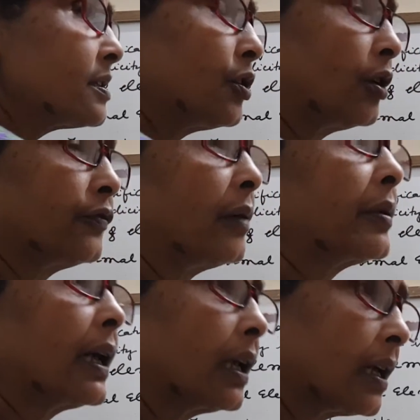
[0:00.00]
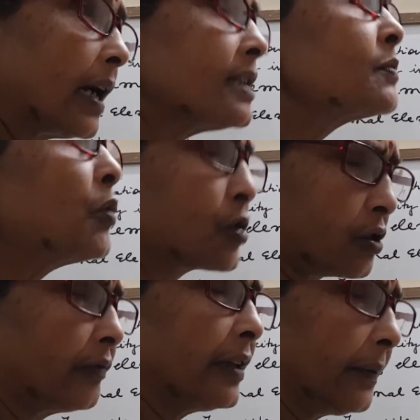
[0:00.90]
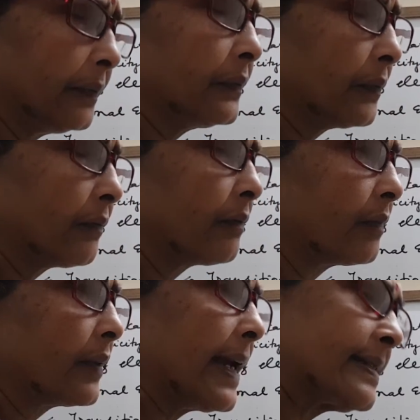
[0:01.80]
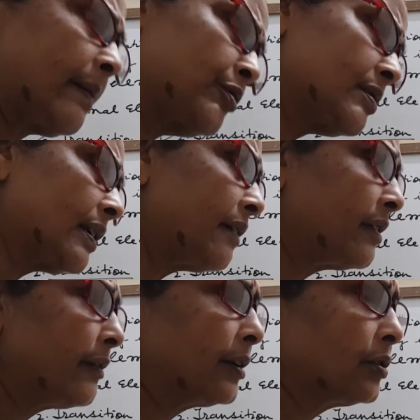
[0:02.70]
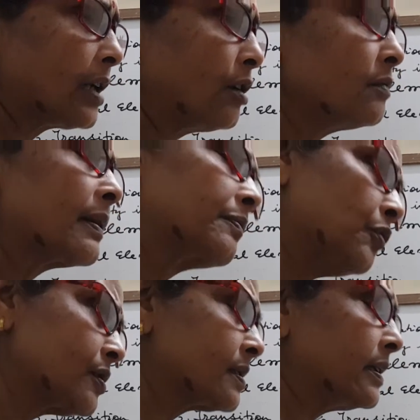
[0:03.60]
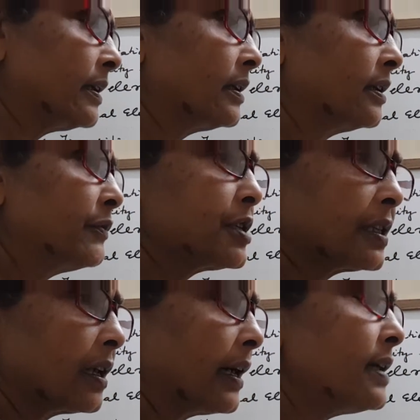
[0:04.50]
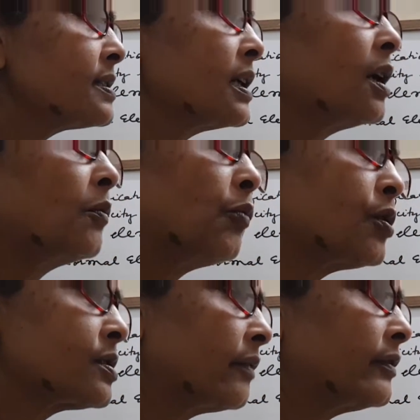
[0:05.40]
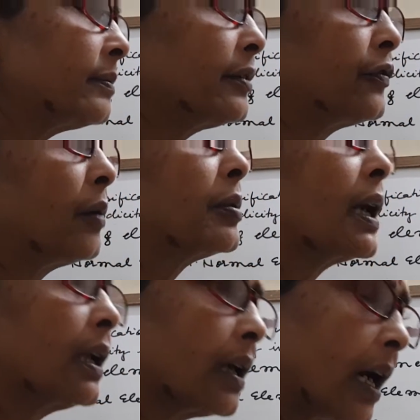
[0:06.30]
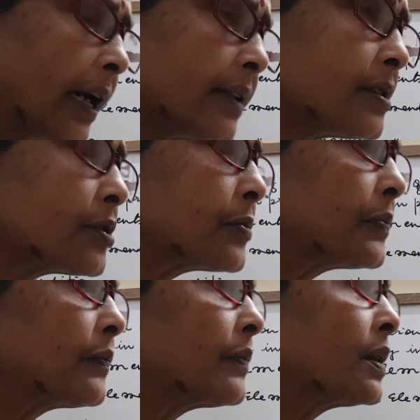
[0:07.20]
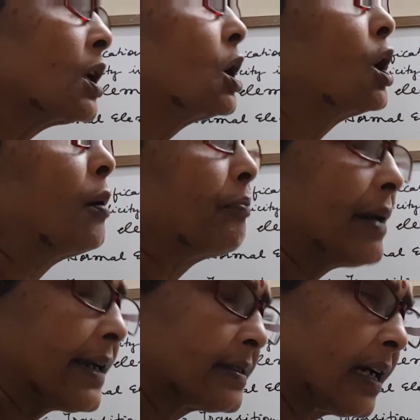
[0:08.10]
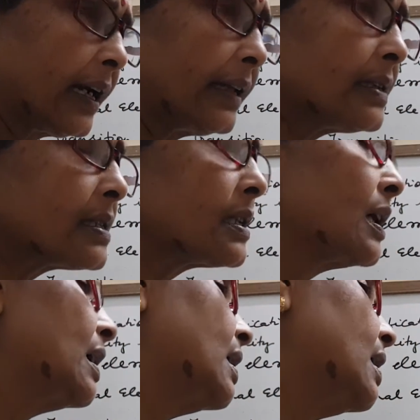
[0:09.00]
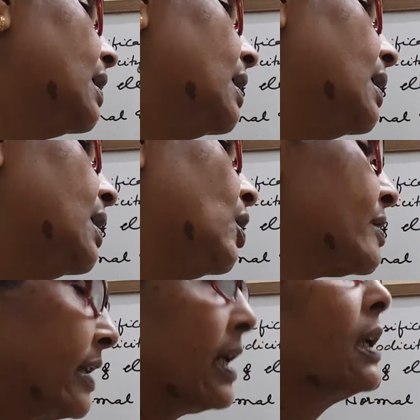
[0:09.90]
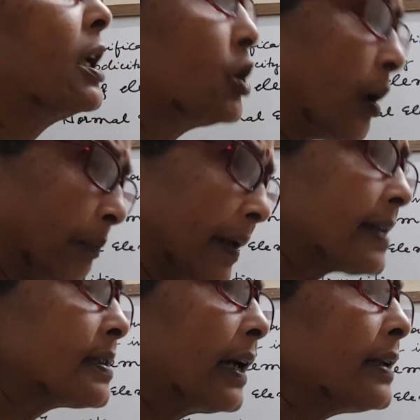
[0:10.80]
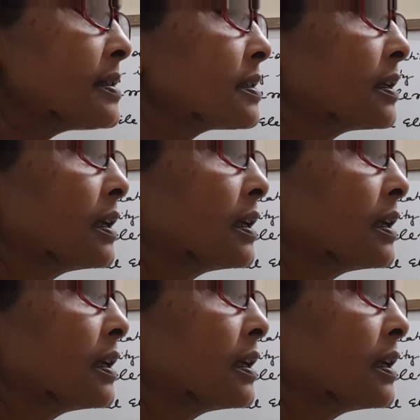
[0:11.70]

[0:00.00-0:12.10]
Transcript: they all form colored ions, most of them. Exceptions are everywhere, no doubt, but mostly we generalize. Most of them they form colored ions, complex ions or say colored complex ions,